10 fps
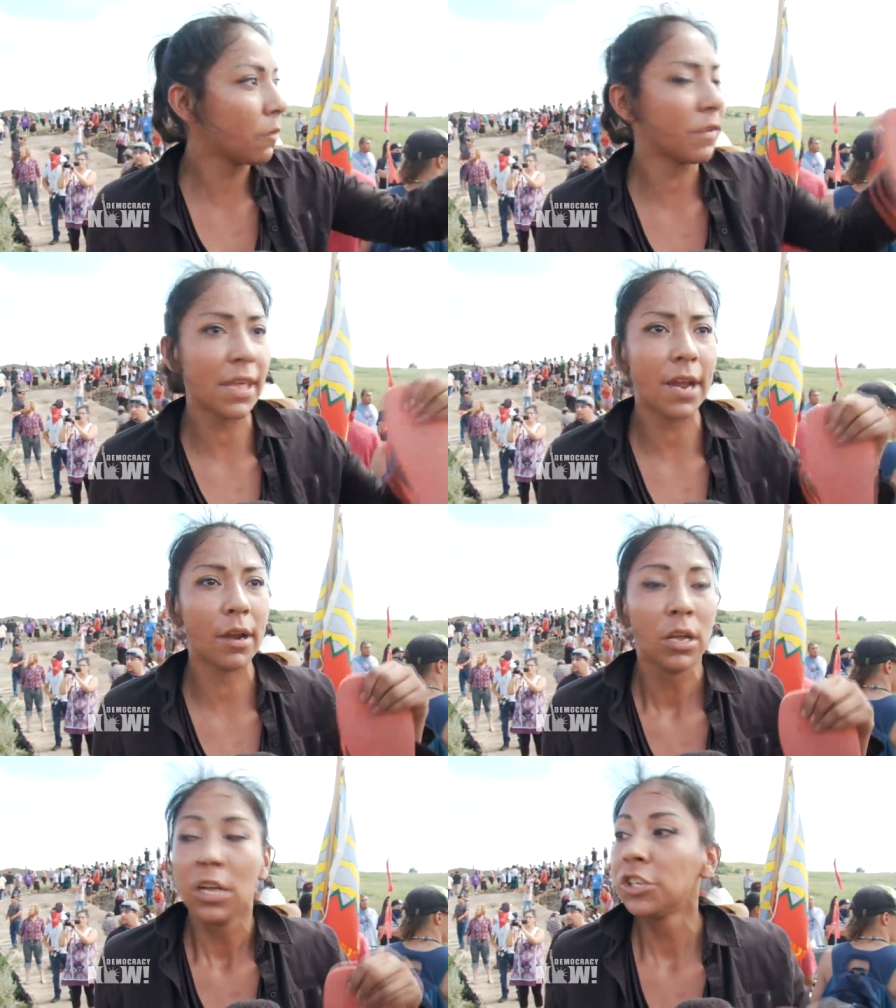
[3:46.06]
over
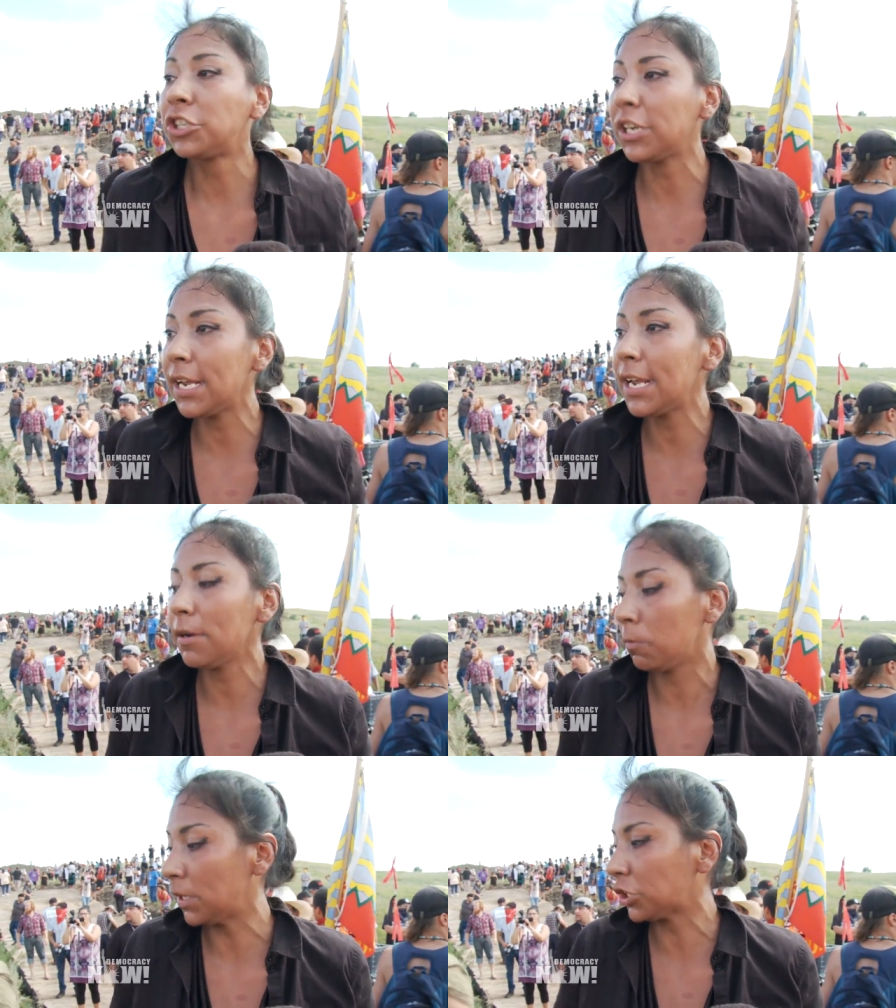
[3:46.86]
there,
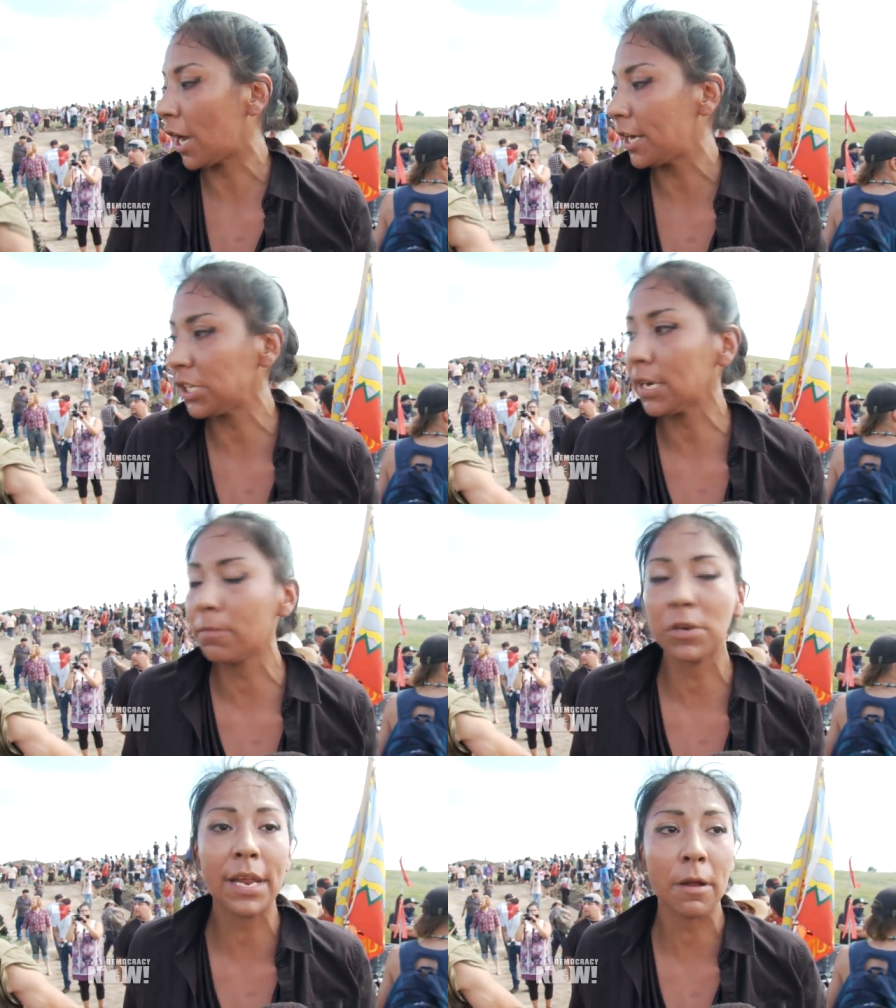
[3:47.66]
she was charging
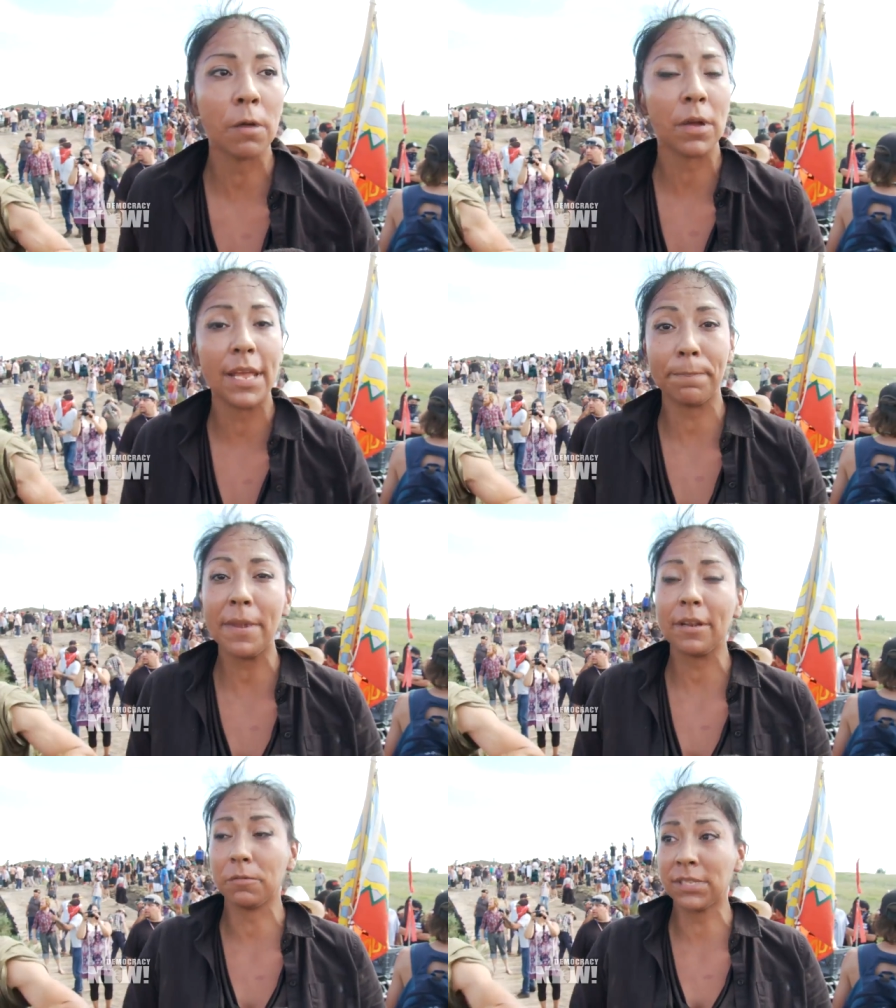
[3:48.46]
them and it
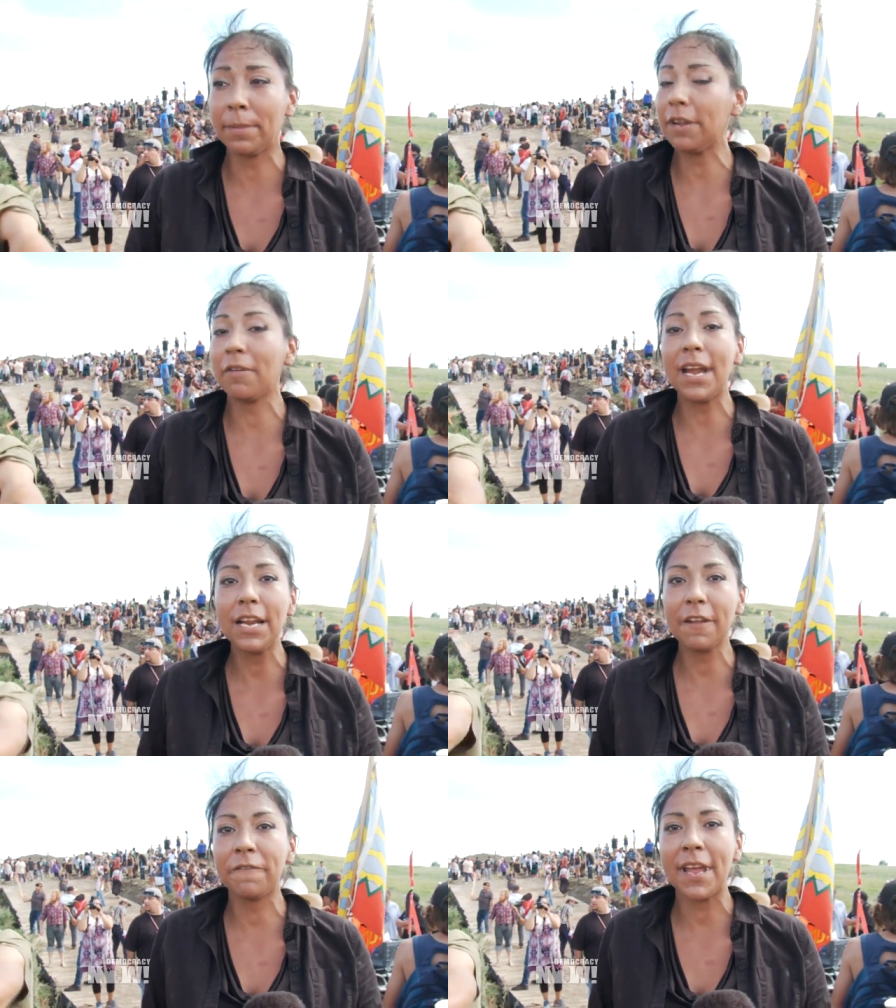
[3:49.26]
bit somebody
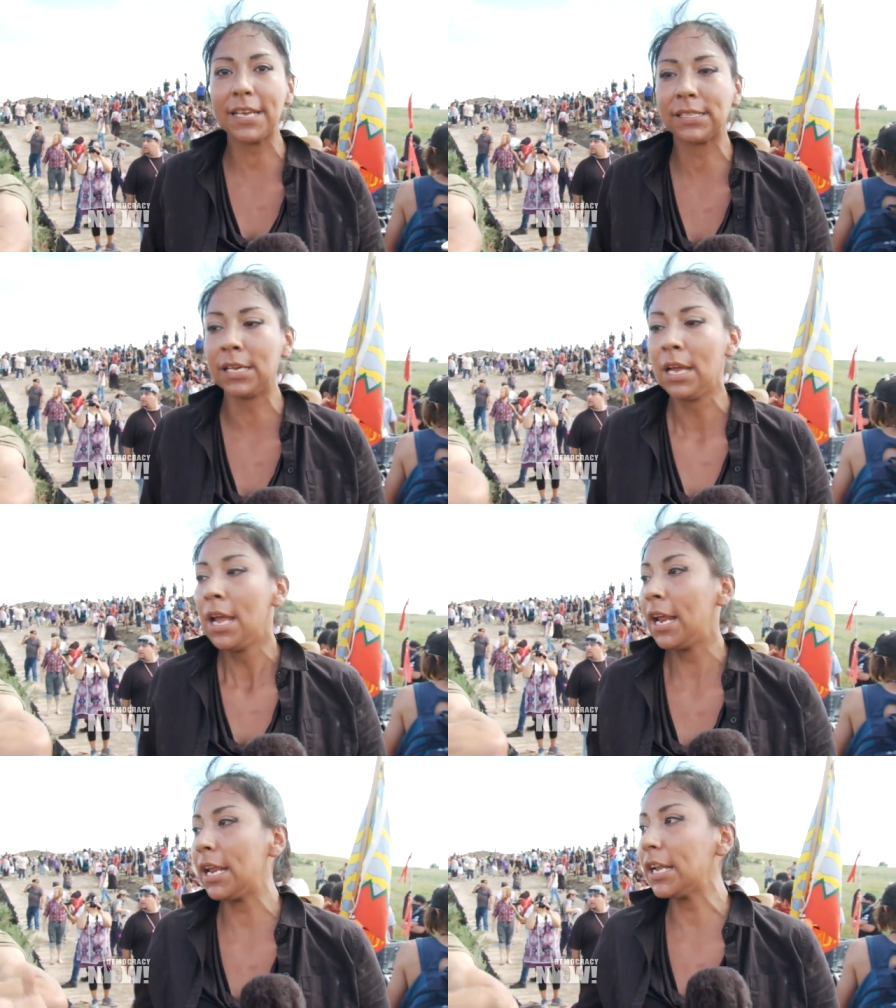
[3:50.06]
right in the face.
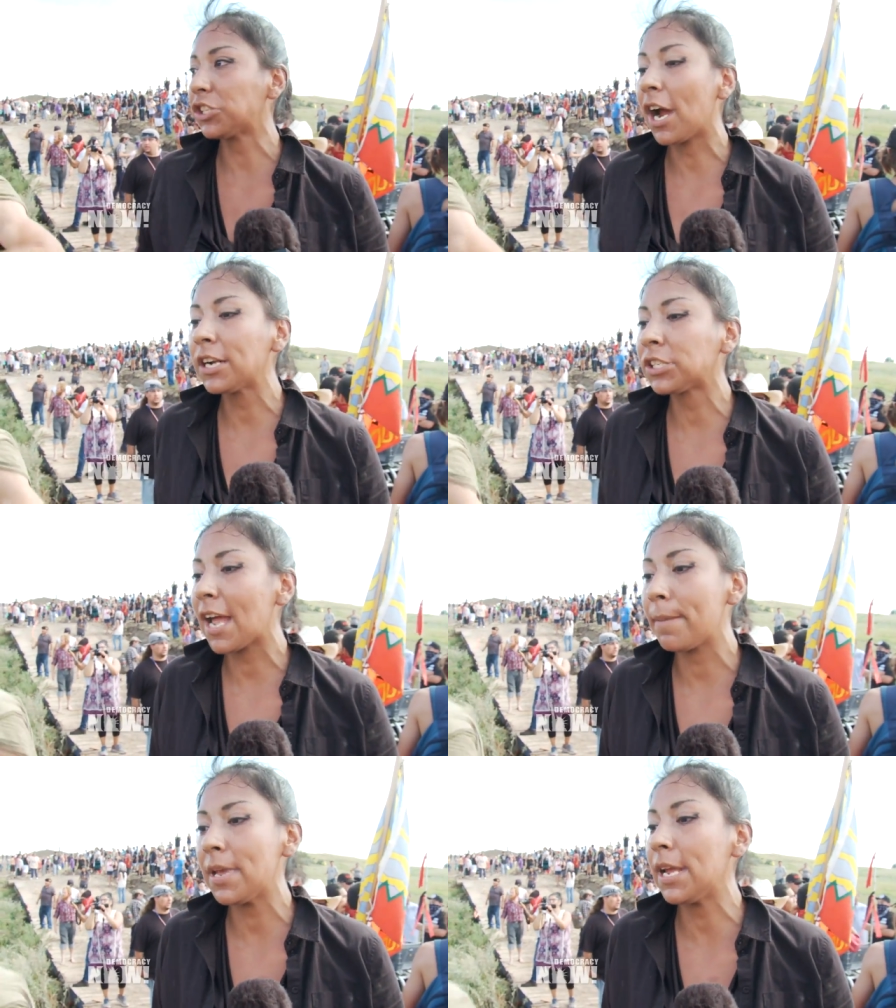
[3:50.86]
And then it
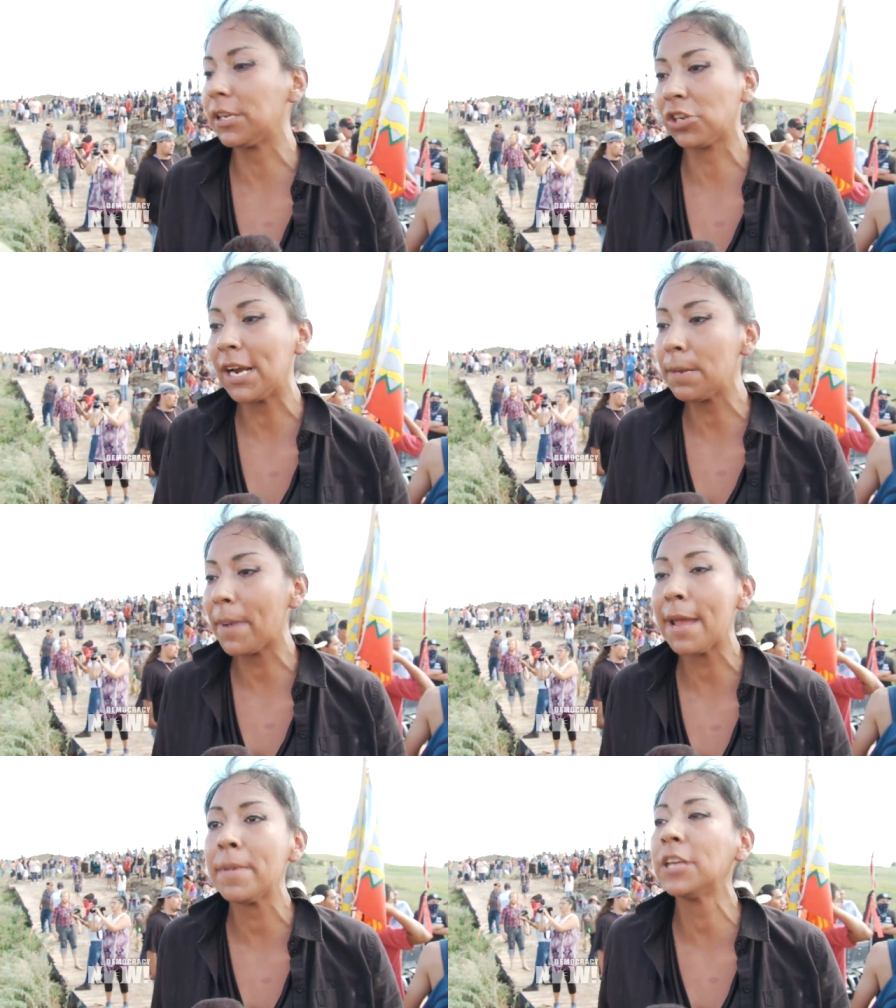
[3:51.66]
charged at me and tried to
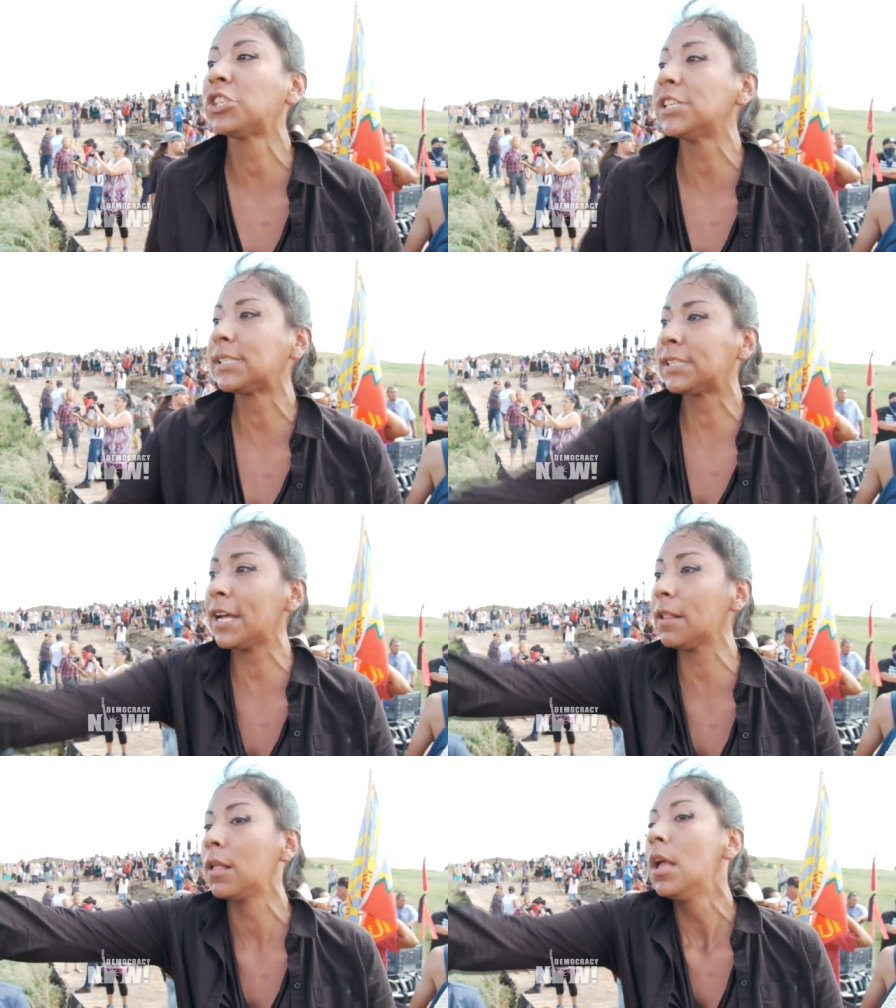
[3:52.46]
bite me. And she's
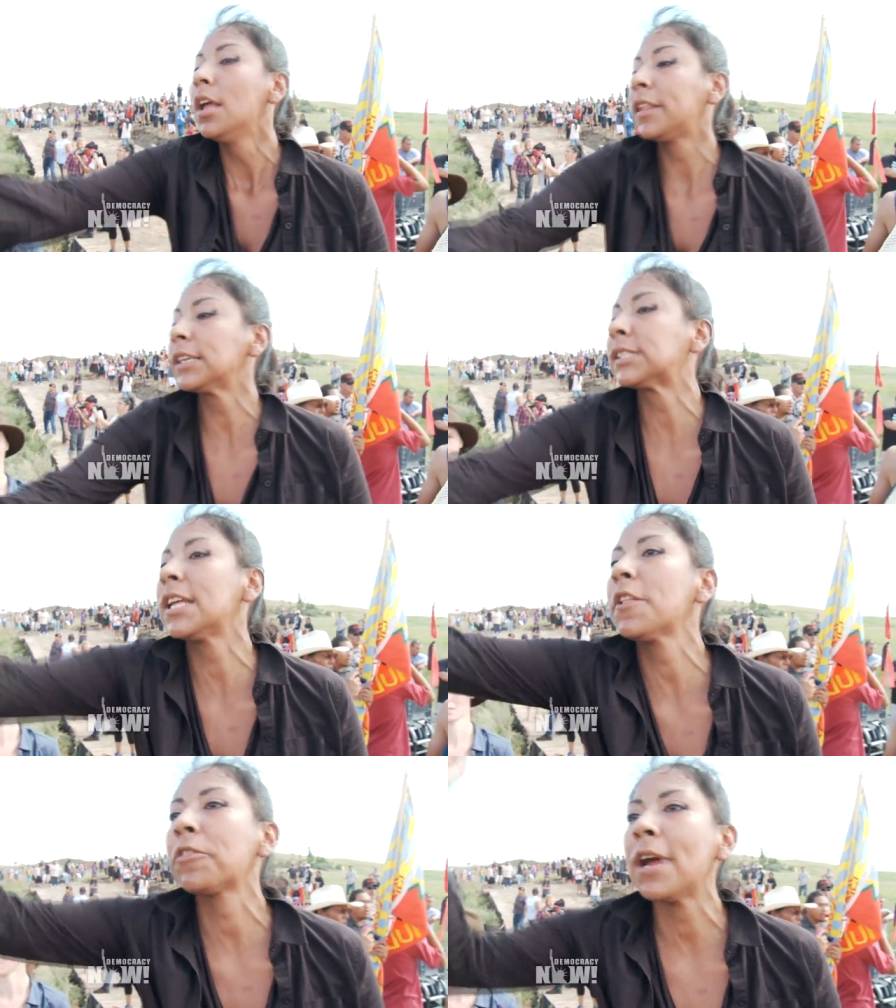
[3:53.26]
still, they're
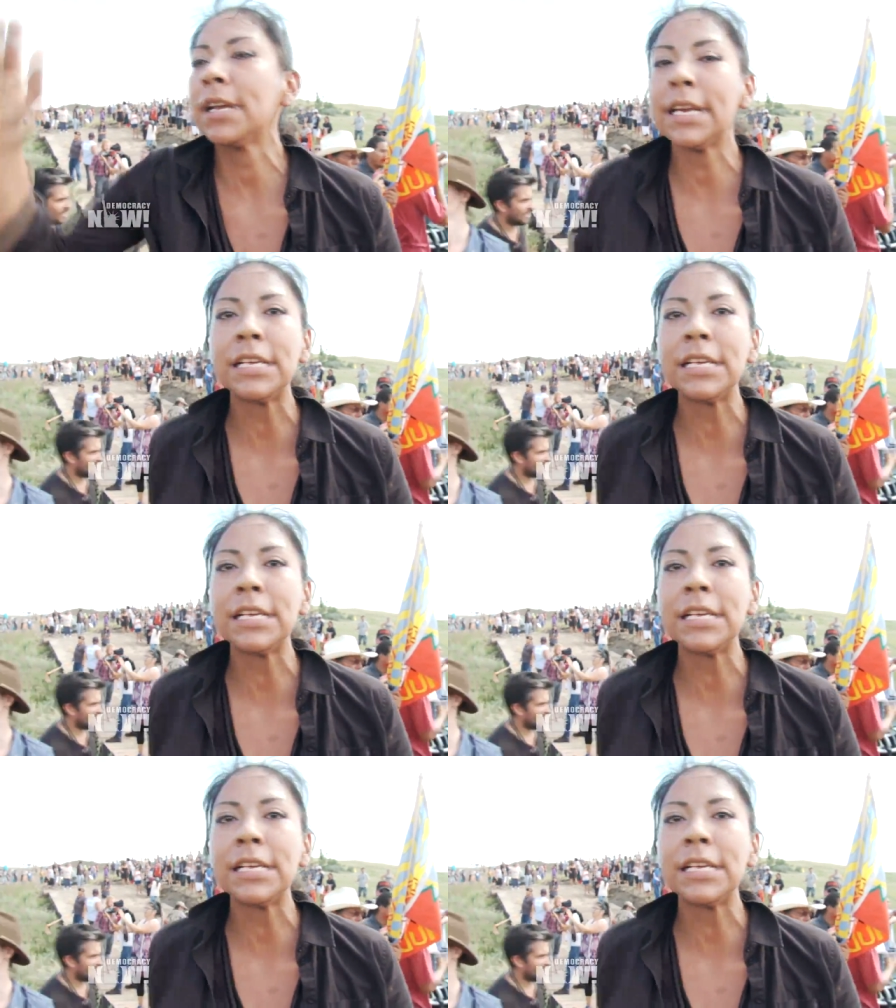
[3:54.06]
still threatening these